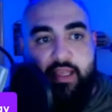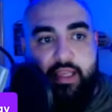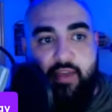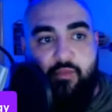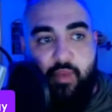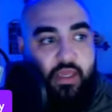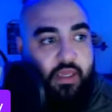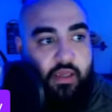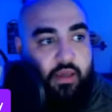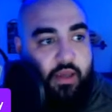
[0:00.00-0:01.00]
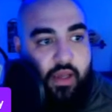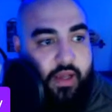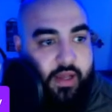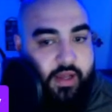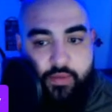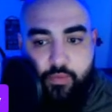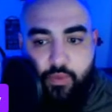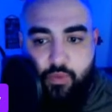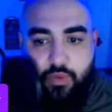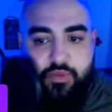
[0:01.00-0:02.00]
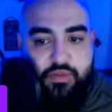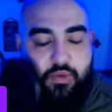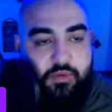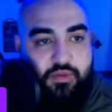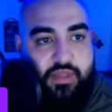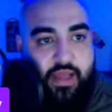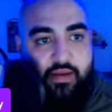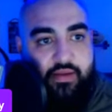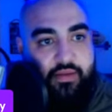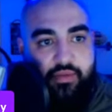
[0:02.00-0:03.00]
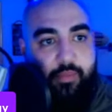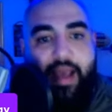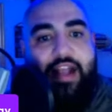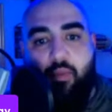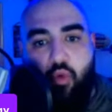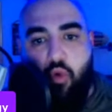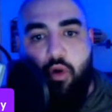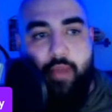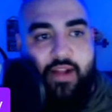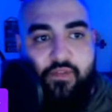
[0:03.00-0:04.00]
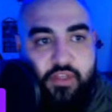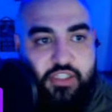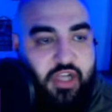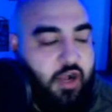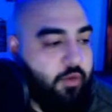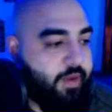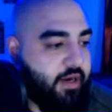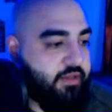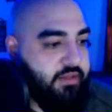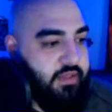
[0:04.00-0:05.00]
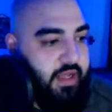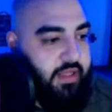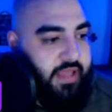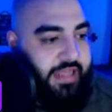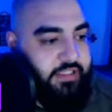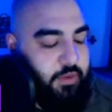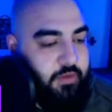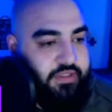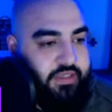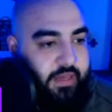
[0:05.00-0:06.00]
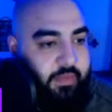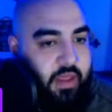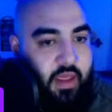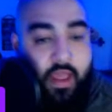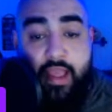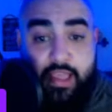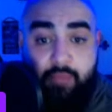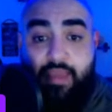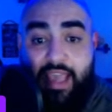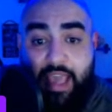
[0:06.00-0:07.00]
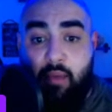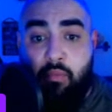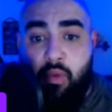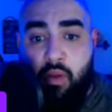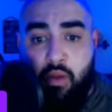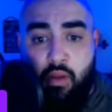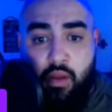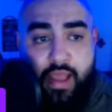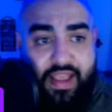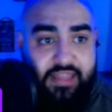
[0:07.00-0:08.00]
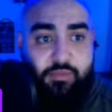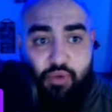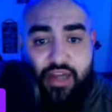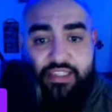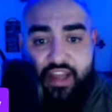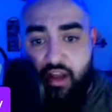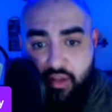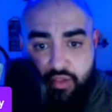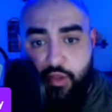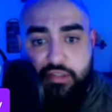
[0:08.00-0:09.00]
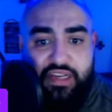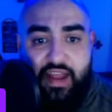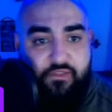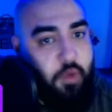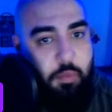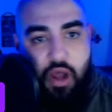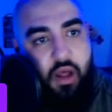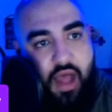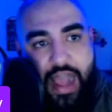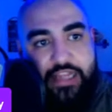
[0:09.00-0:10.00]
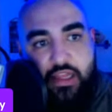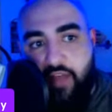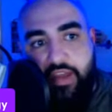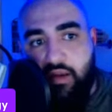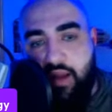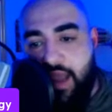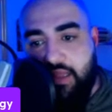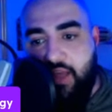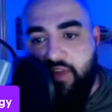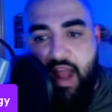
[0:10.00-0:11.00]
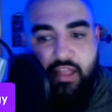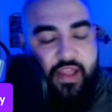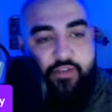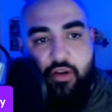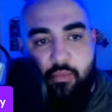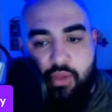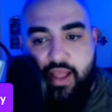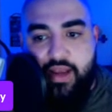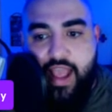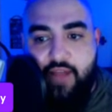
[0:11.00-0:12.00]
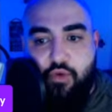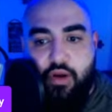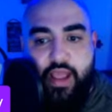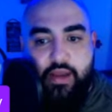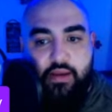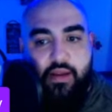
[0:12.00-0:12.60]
give me what was that? The backup quarterback for the Chicago Bears last year. What was his name? Give me him against Bryce Young Thursday Night Football. I'd love it. I'll never complain ever again.